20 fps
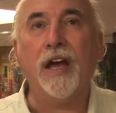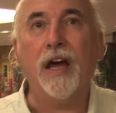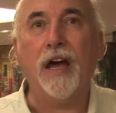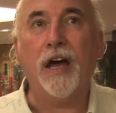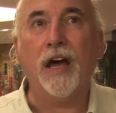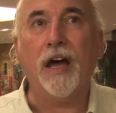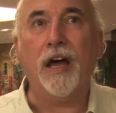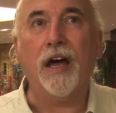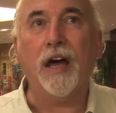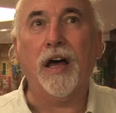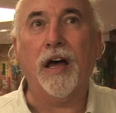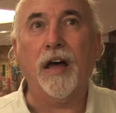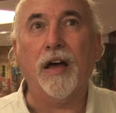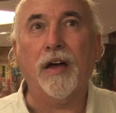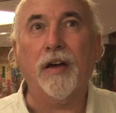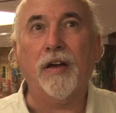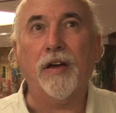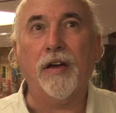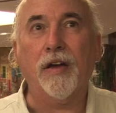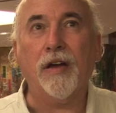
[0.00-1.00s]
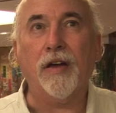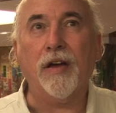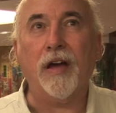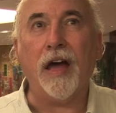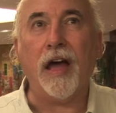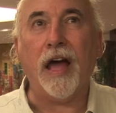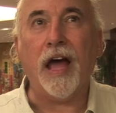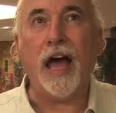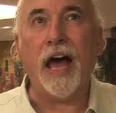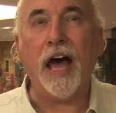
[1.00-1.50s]
uh,
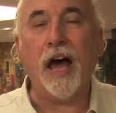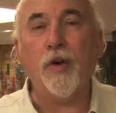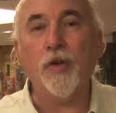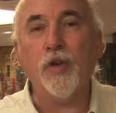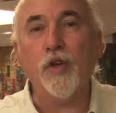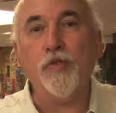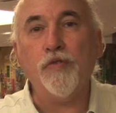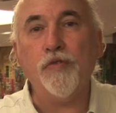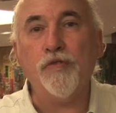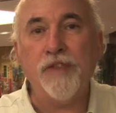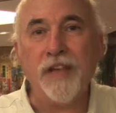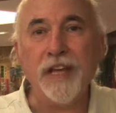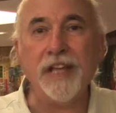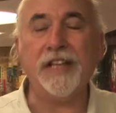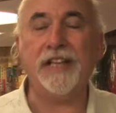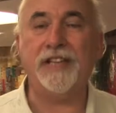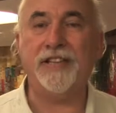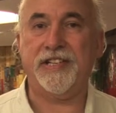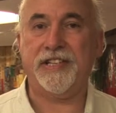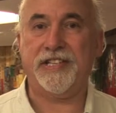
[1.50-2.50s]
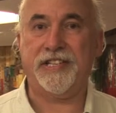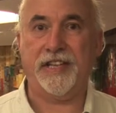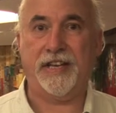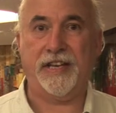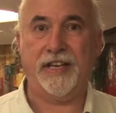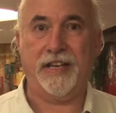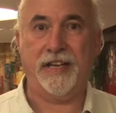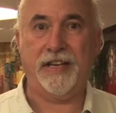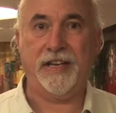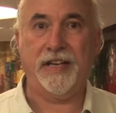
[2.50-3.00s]
how you feel in the
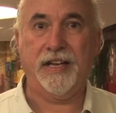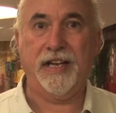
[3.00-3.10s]
city,